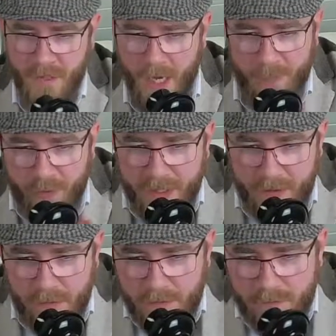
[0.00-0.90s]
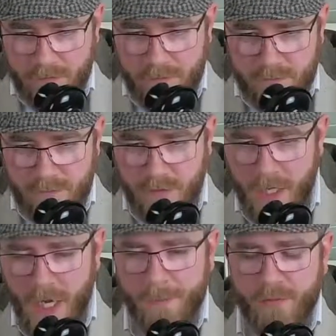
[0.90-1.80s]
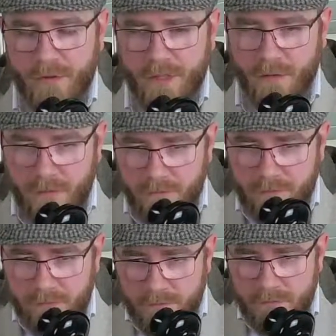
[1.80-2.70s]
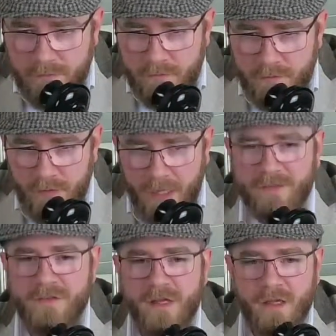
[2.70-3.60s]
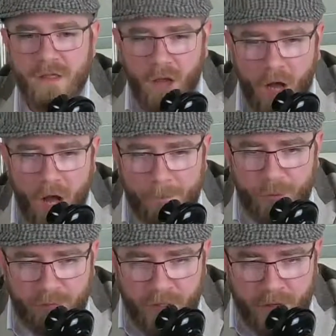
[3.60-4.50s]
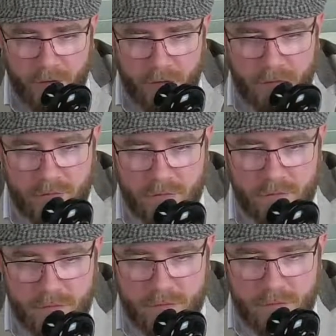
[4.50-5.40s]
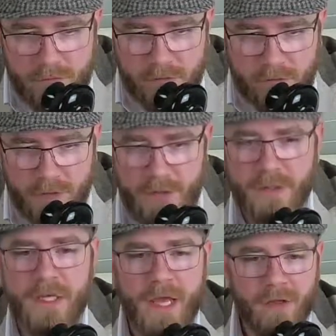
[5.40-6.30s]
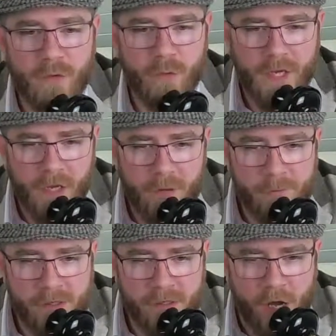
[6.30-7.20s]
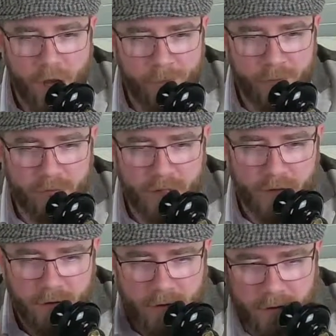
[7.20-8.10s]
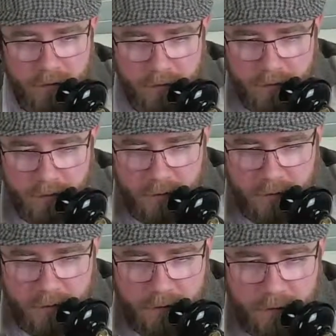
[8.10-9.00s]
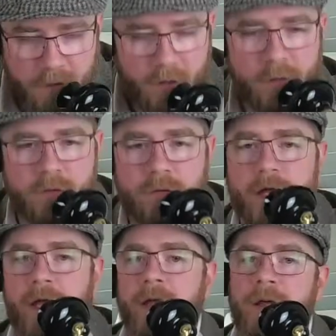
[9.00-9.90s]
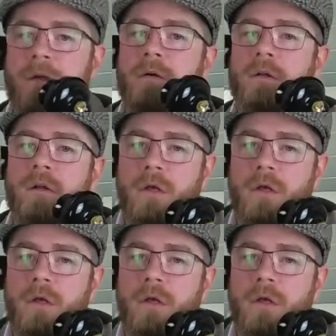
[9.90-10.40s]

Operator, operator. I say operator. Can you hear me, operator? Oh, you can. Good.